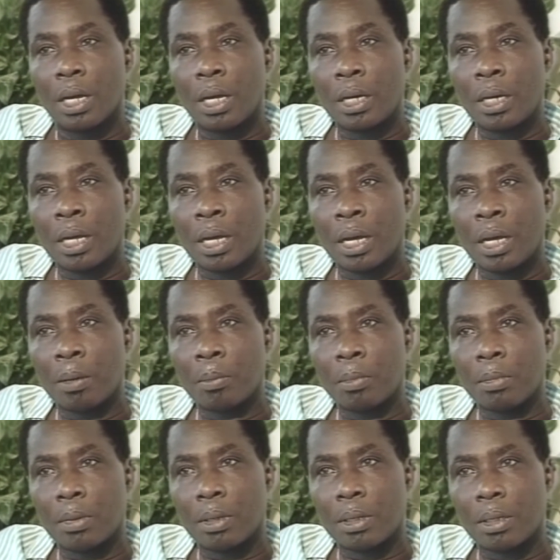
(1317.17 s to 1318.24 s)
And
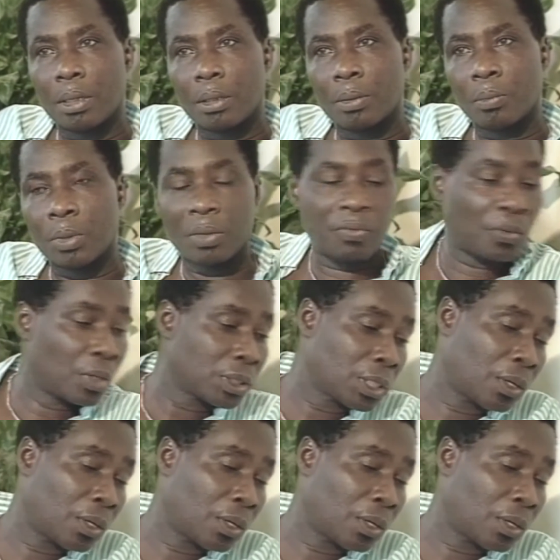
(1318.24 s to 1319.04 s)
well, of course,